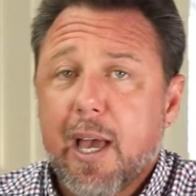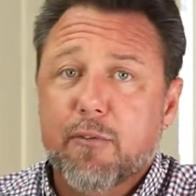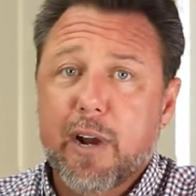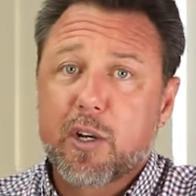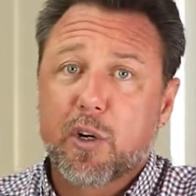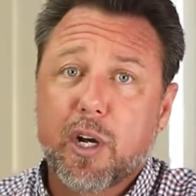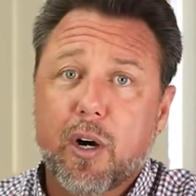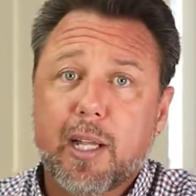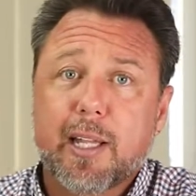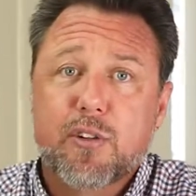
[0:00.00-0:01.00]
record
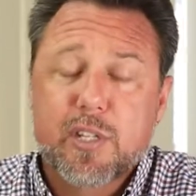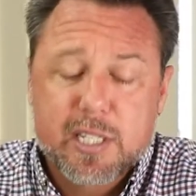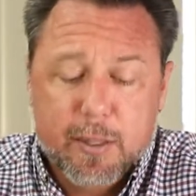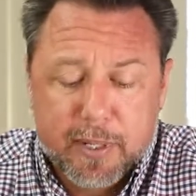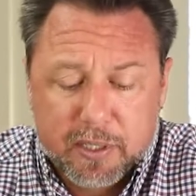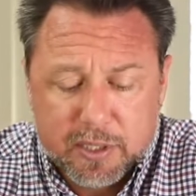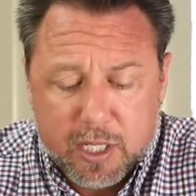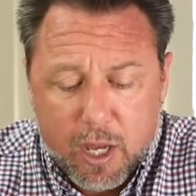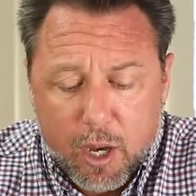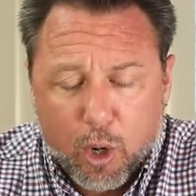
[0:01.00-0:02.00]
high electricity bills?
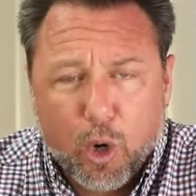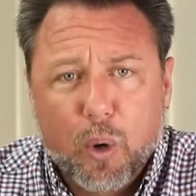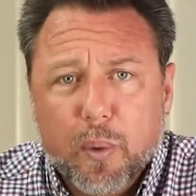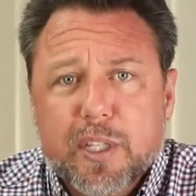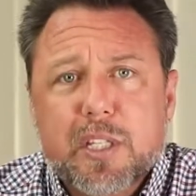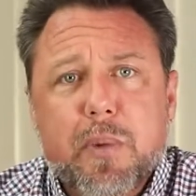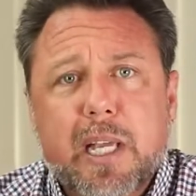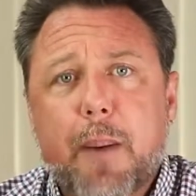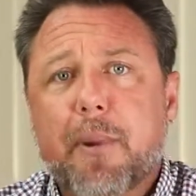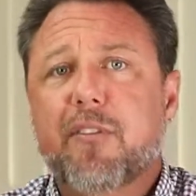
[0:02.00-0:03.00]
Or will this be
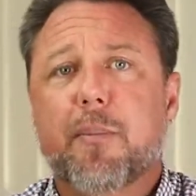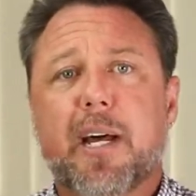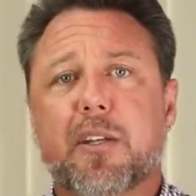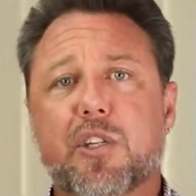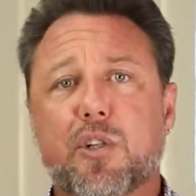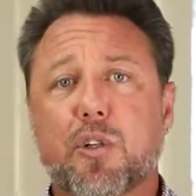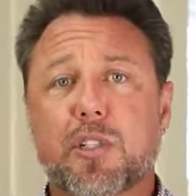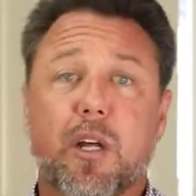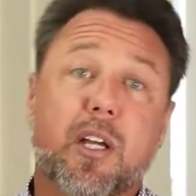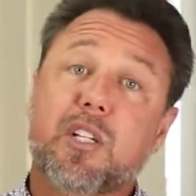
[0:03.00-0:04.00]
coming from another
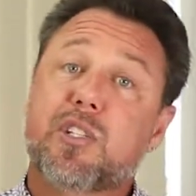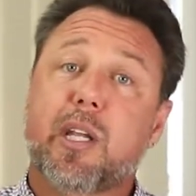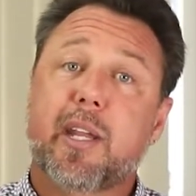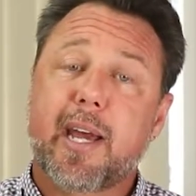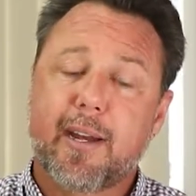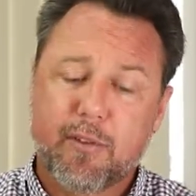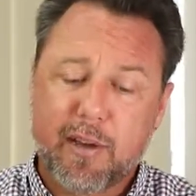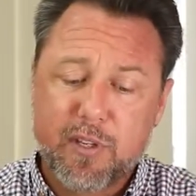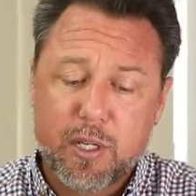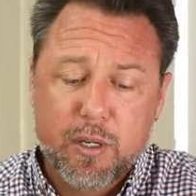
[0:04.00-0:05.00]
source like consolidated
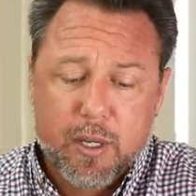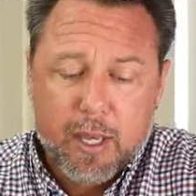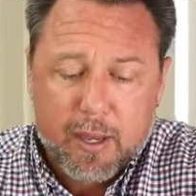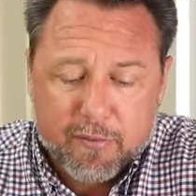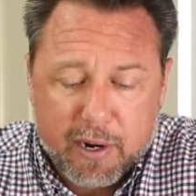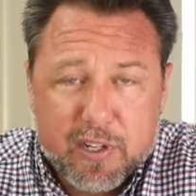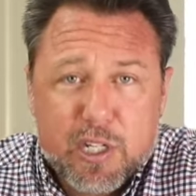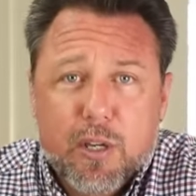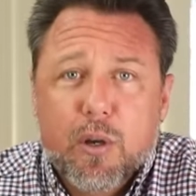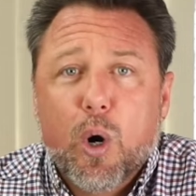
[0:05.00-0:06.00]

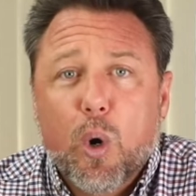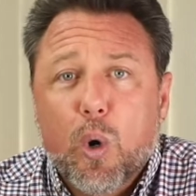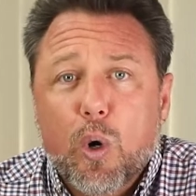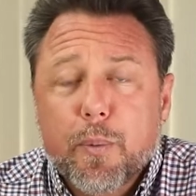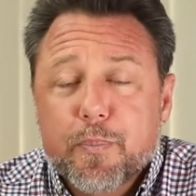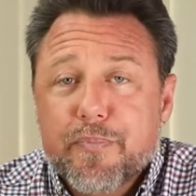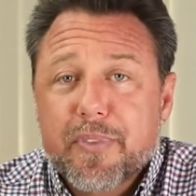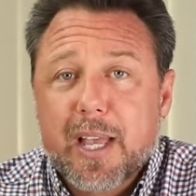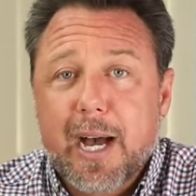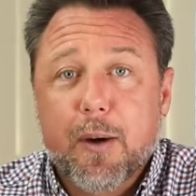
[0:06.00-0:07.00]
revenue? Or
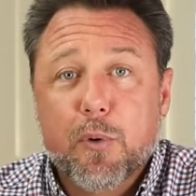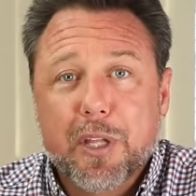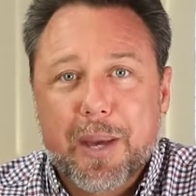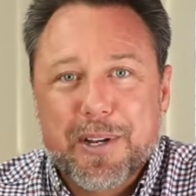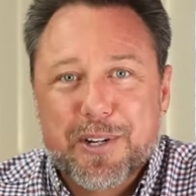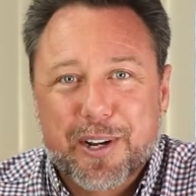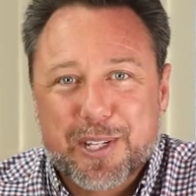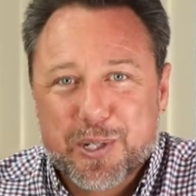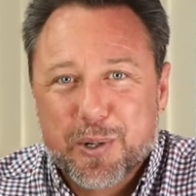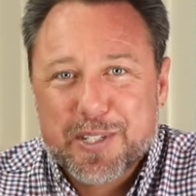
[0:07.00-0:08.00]
will they be trying to
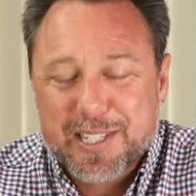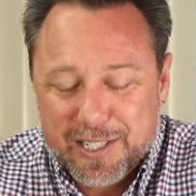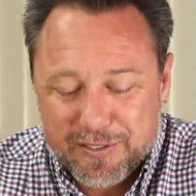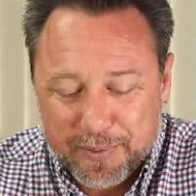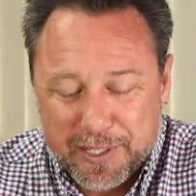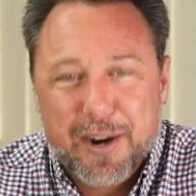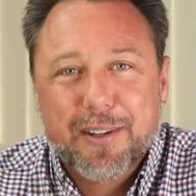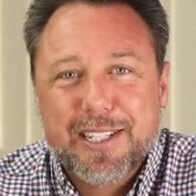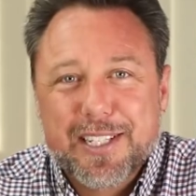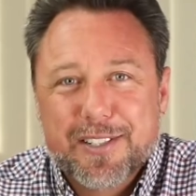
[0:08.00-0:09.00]
source this from the
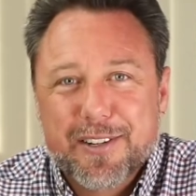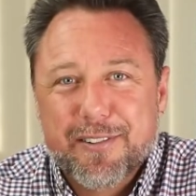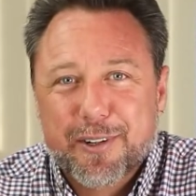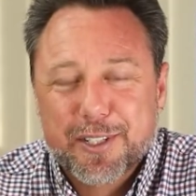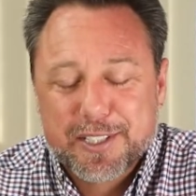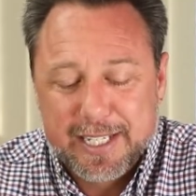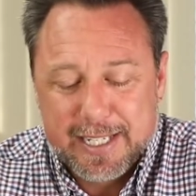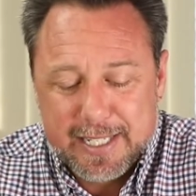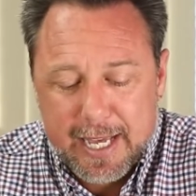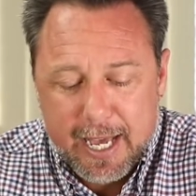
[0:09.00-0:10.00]
coal industry
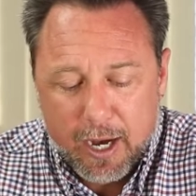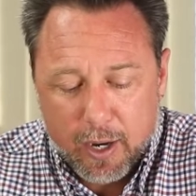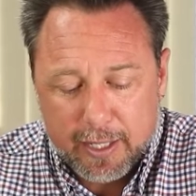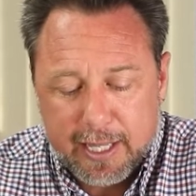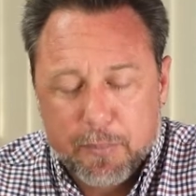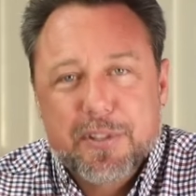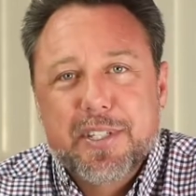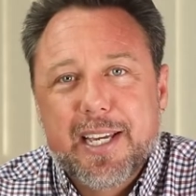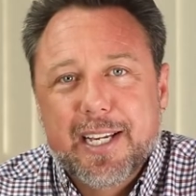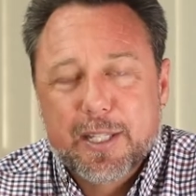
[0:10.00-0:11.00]
royalties hike that we're
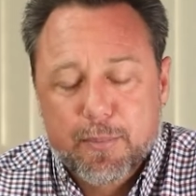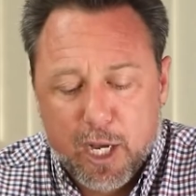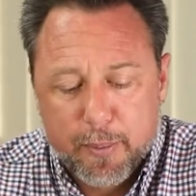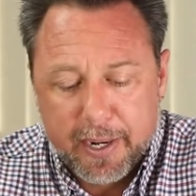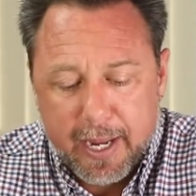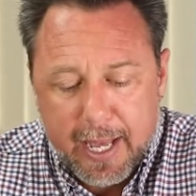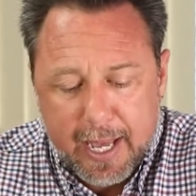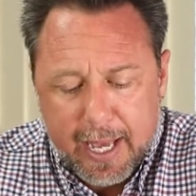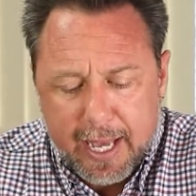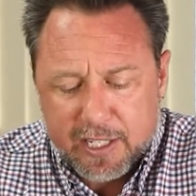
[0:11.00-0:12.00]
seeing at the moment?
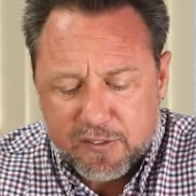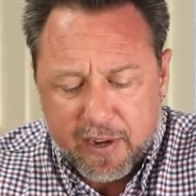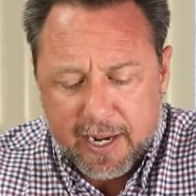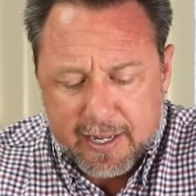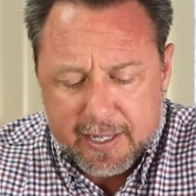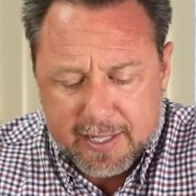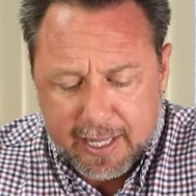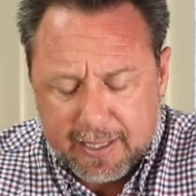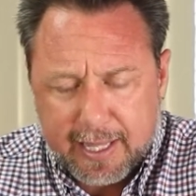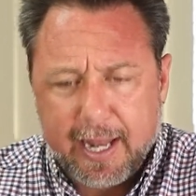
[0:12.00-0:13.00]
It's funny to
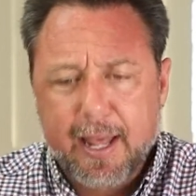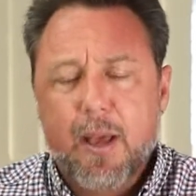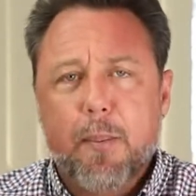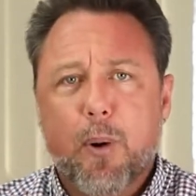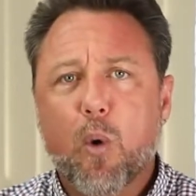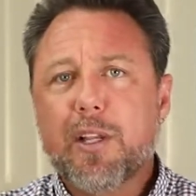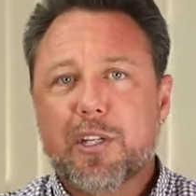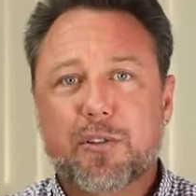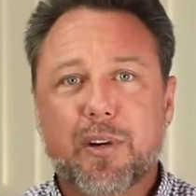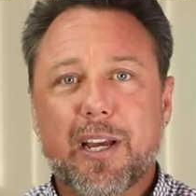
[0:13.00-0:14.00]
think that
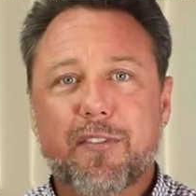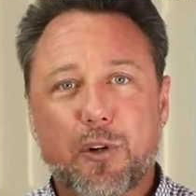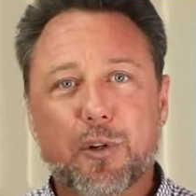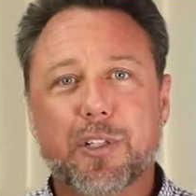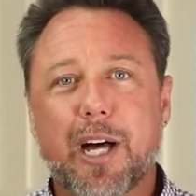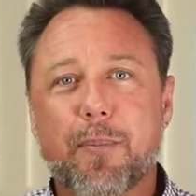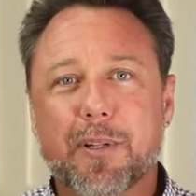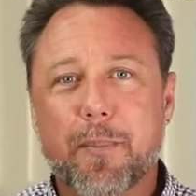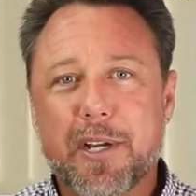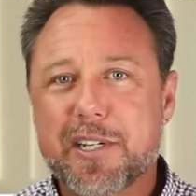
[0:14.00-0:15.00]
0.3 of all
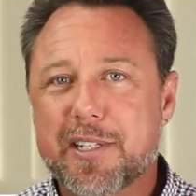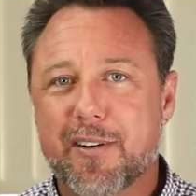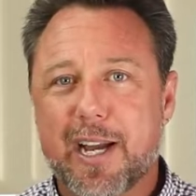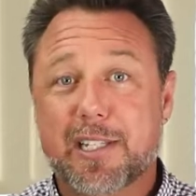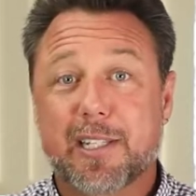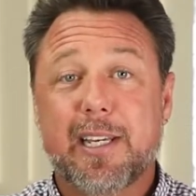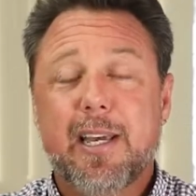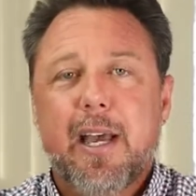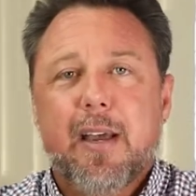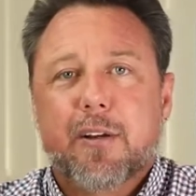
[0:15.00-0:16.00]
global emissions are actually
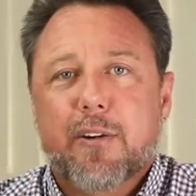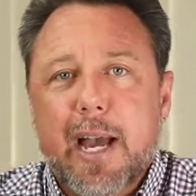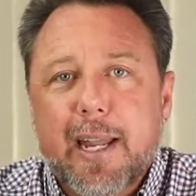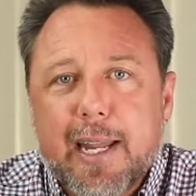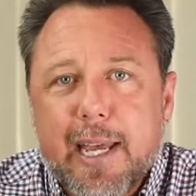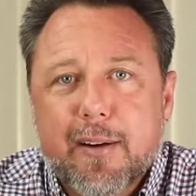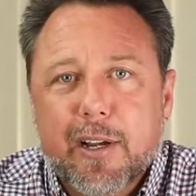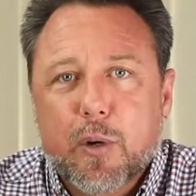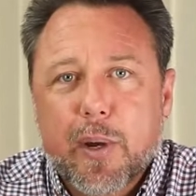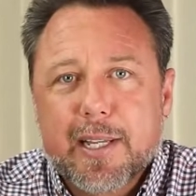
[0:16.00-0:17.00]
created here
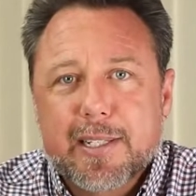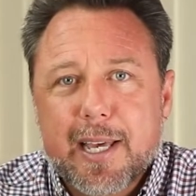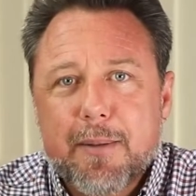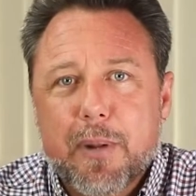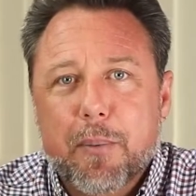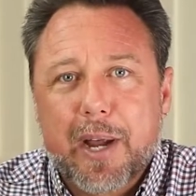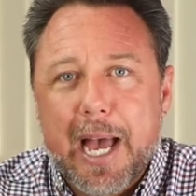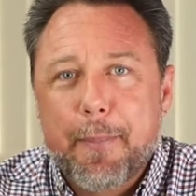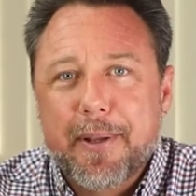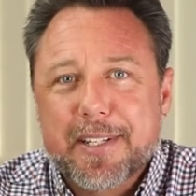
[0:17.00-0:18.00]
in Queensland, but we're
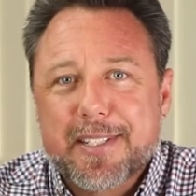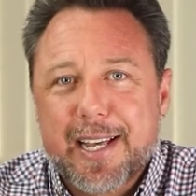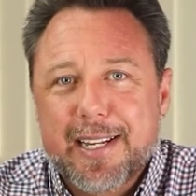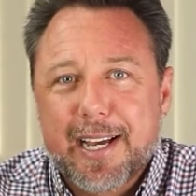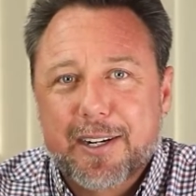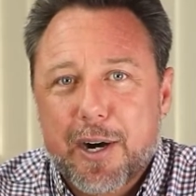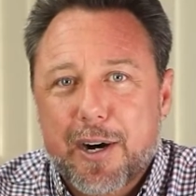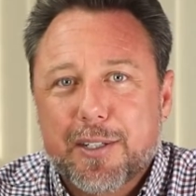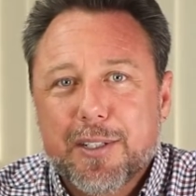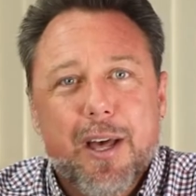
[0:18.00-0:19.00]
happy to send our
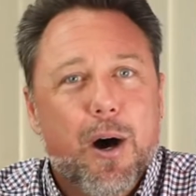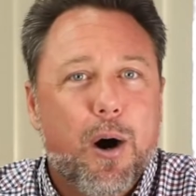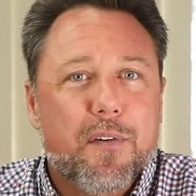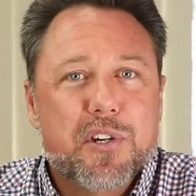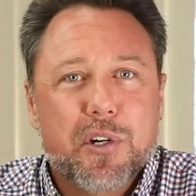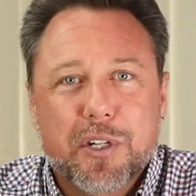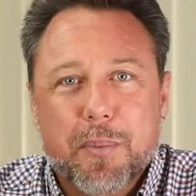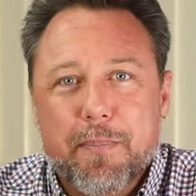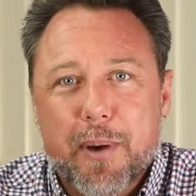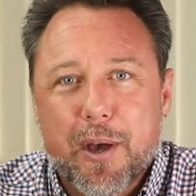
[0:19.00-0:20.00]
coal offshore to
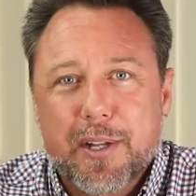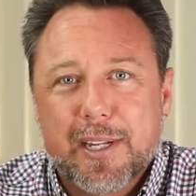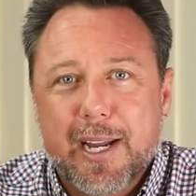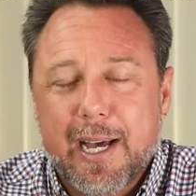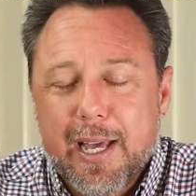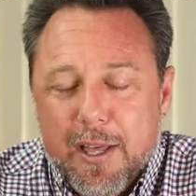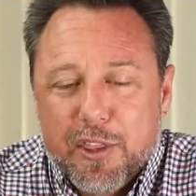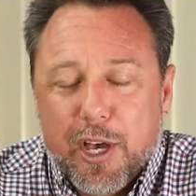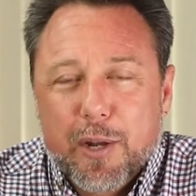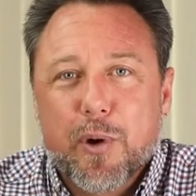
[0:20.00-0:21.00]
be burnt in
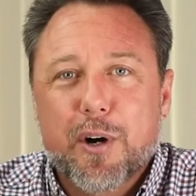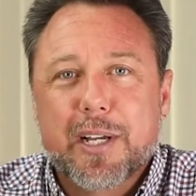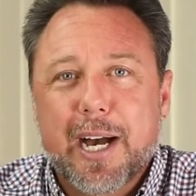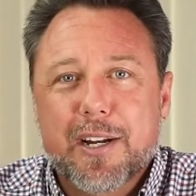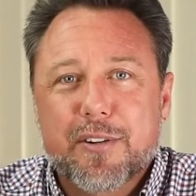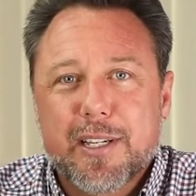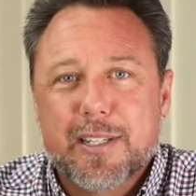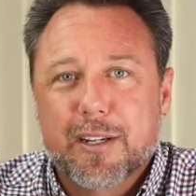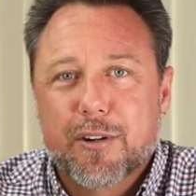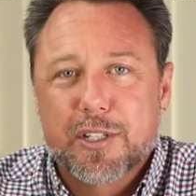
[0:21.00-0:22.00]
third world countries
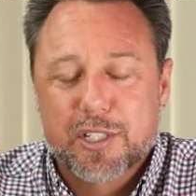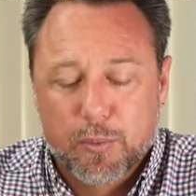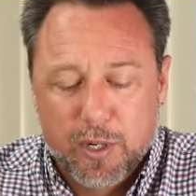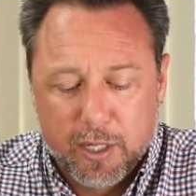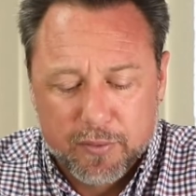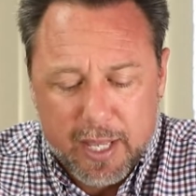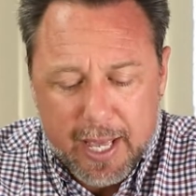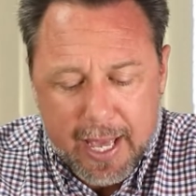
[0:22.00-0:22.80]
and across the world.